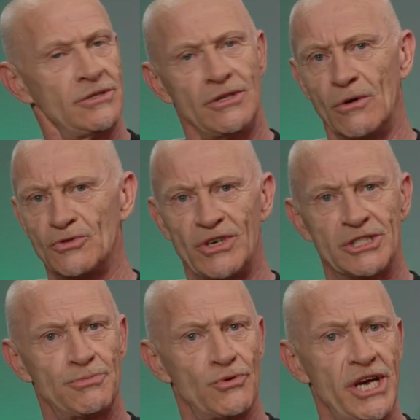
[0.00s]
No
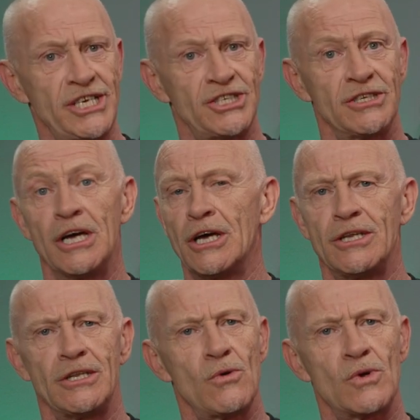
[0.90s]
transpiration,
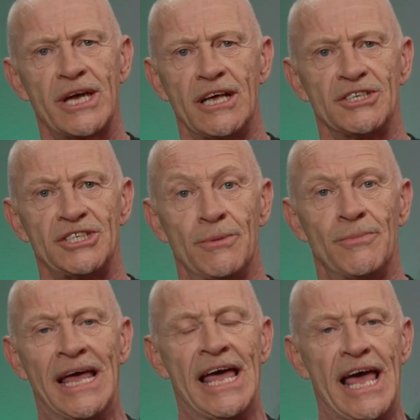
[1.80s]
no calcium,